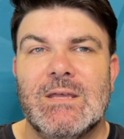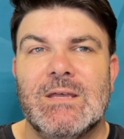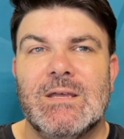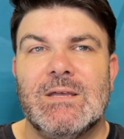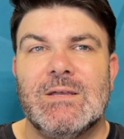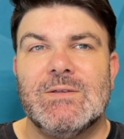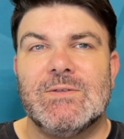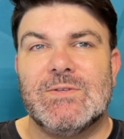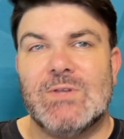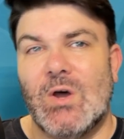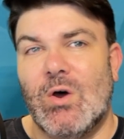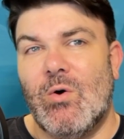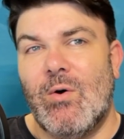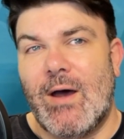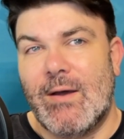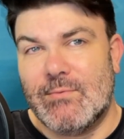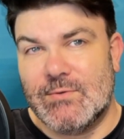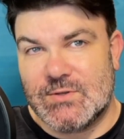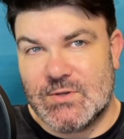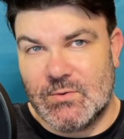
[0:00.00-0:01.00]
So
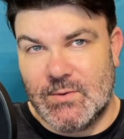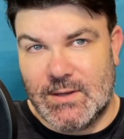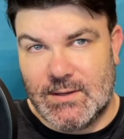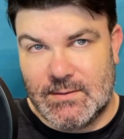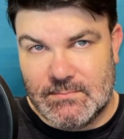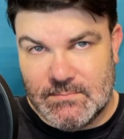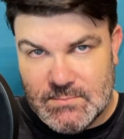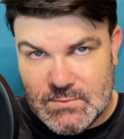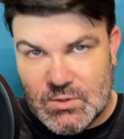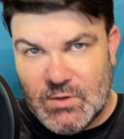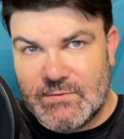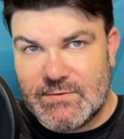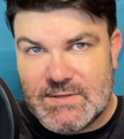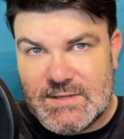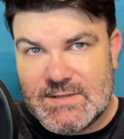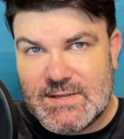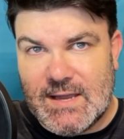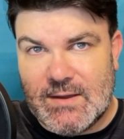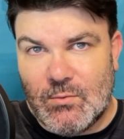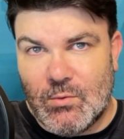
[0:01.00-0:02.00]
I was doing service
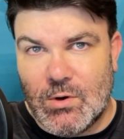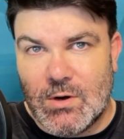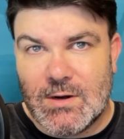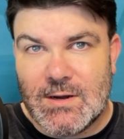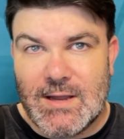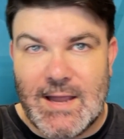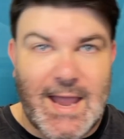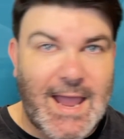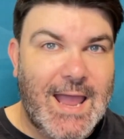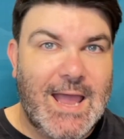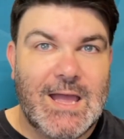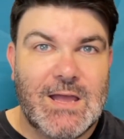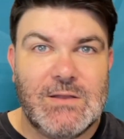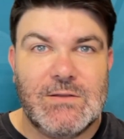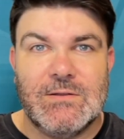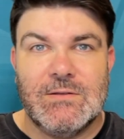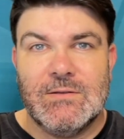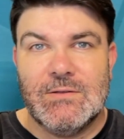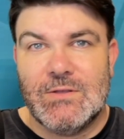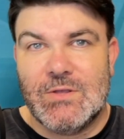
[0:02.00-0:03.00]
design work
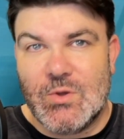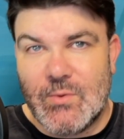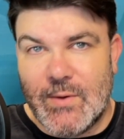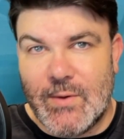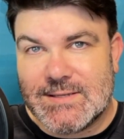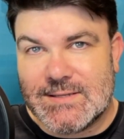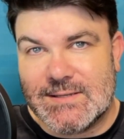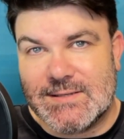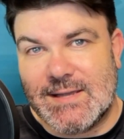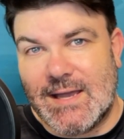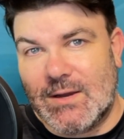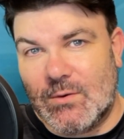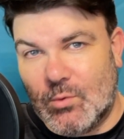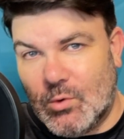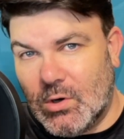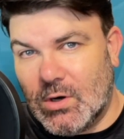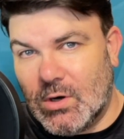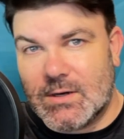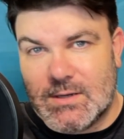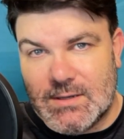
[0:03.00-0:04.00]
and UX design
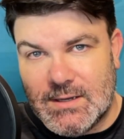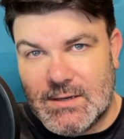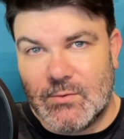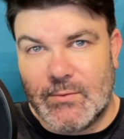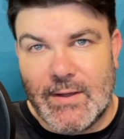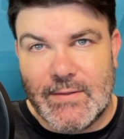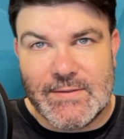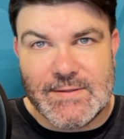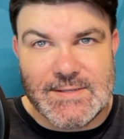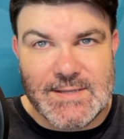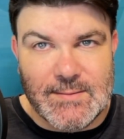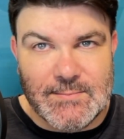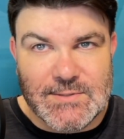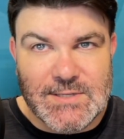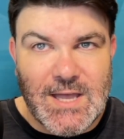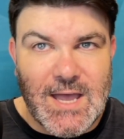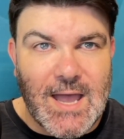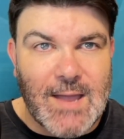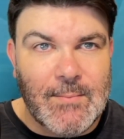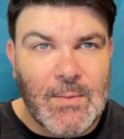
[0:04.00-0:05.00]
work at around the same
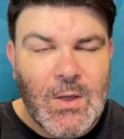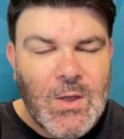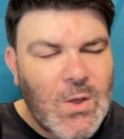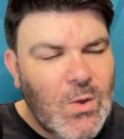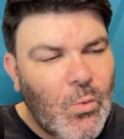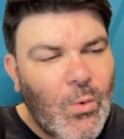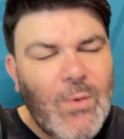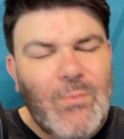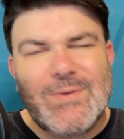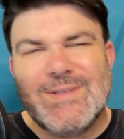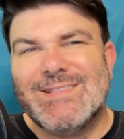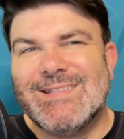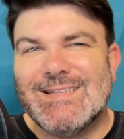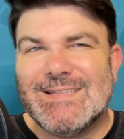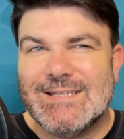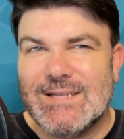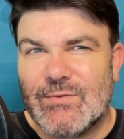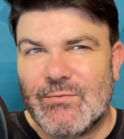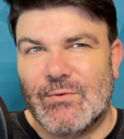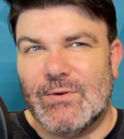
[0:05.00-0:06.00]
time. What was the
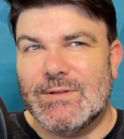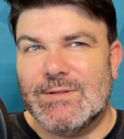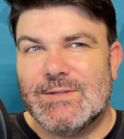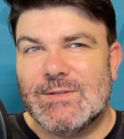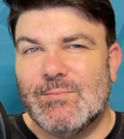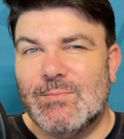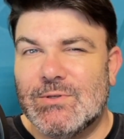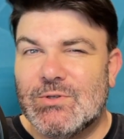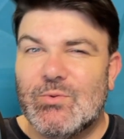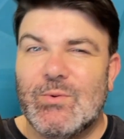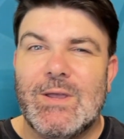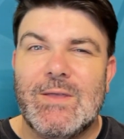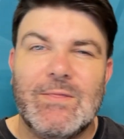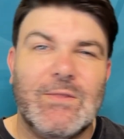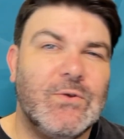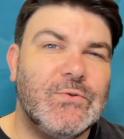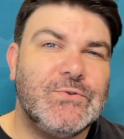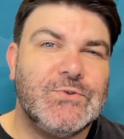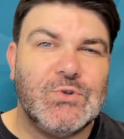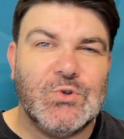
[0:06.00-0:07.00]
difference between
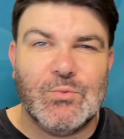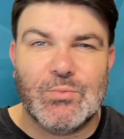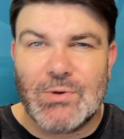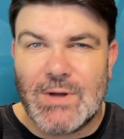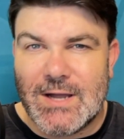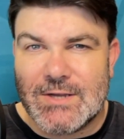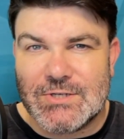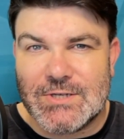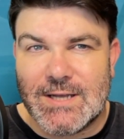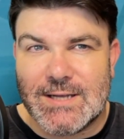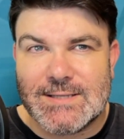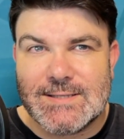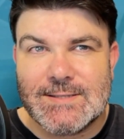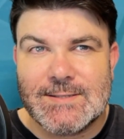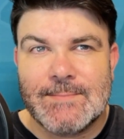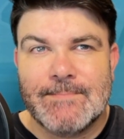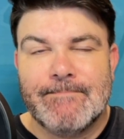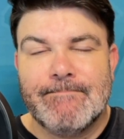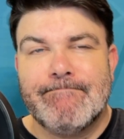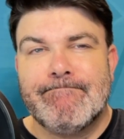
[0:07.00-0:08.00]
those two
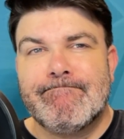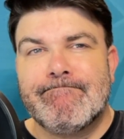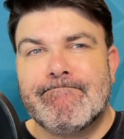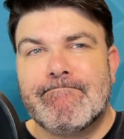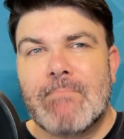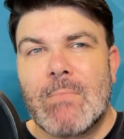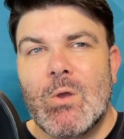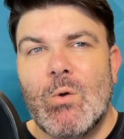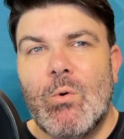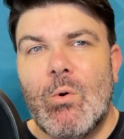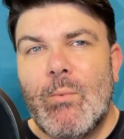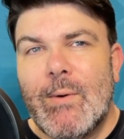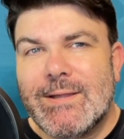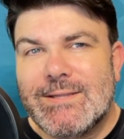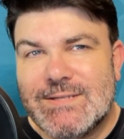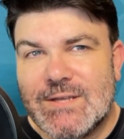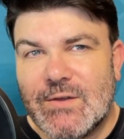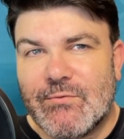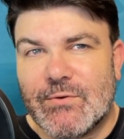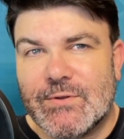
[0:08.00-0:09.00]
projects? Well,
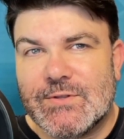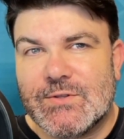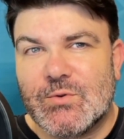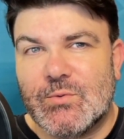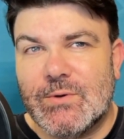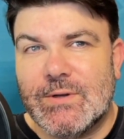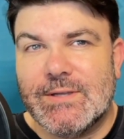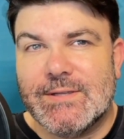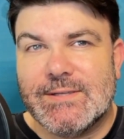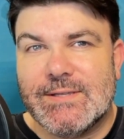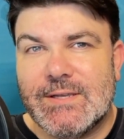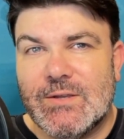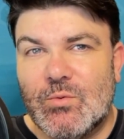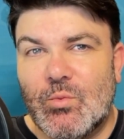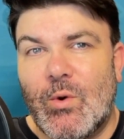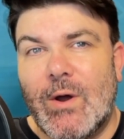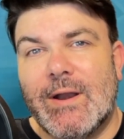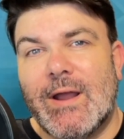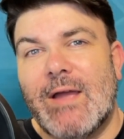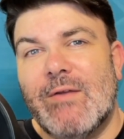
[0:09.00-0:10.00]
one difference was in
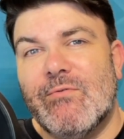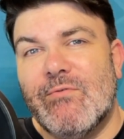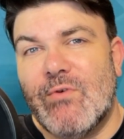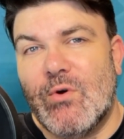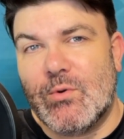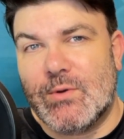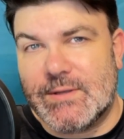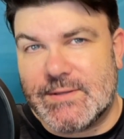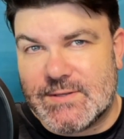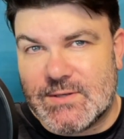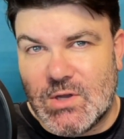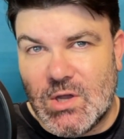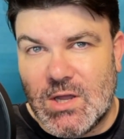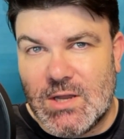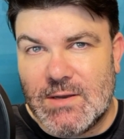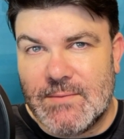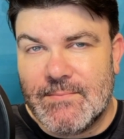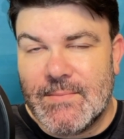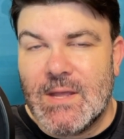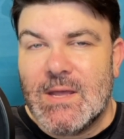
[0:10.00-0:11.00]
what I focused on.
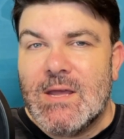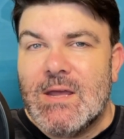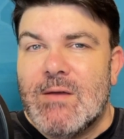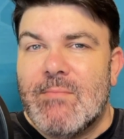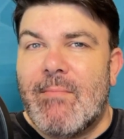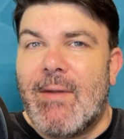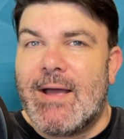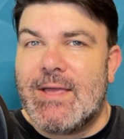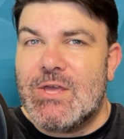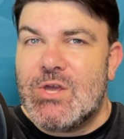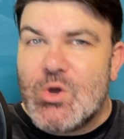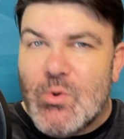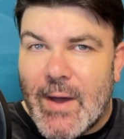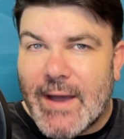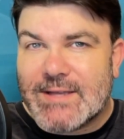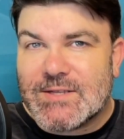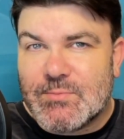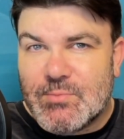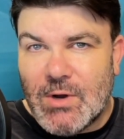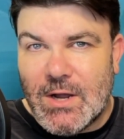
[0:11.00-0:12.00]
My
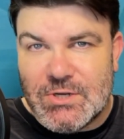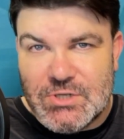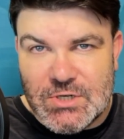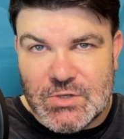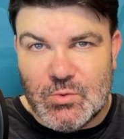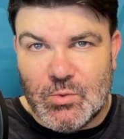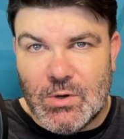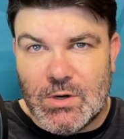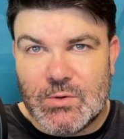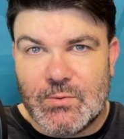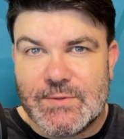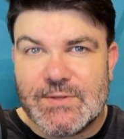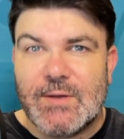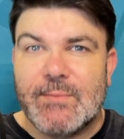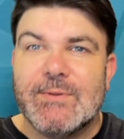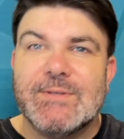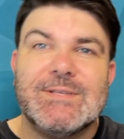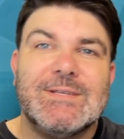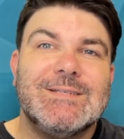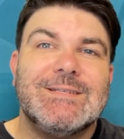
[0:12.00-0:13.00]
UX project work was
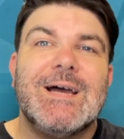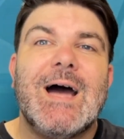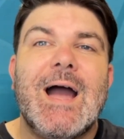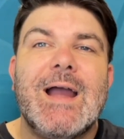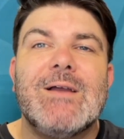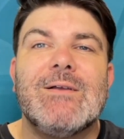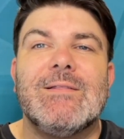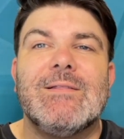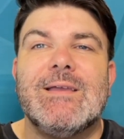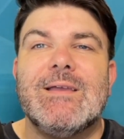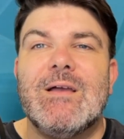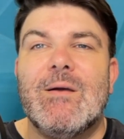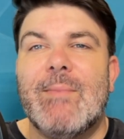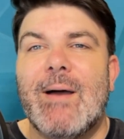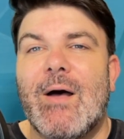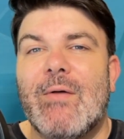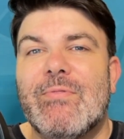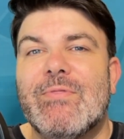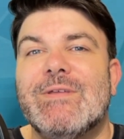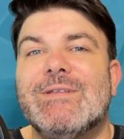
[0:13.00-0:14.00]
almost entirely
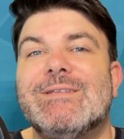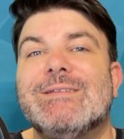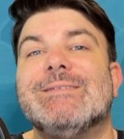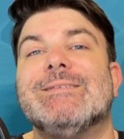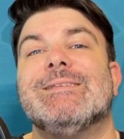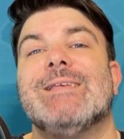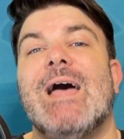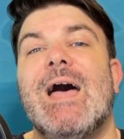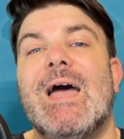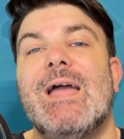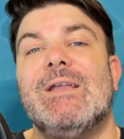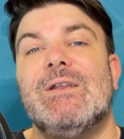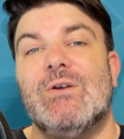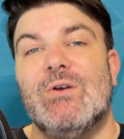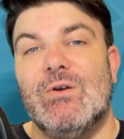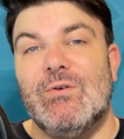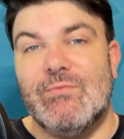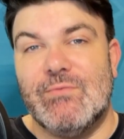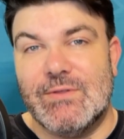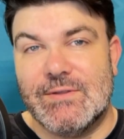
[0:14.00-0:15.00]
about the design
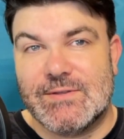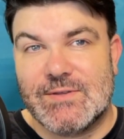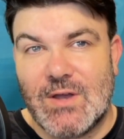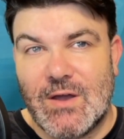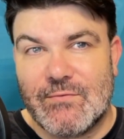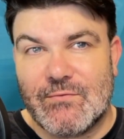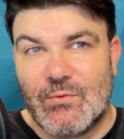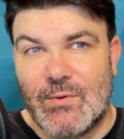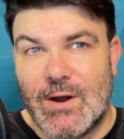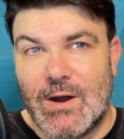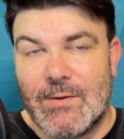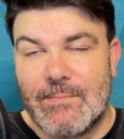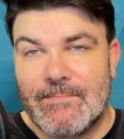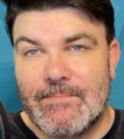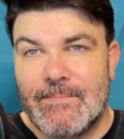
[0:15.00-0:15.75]
of the software.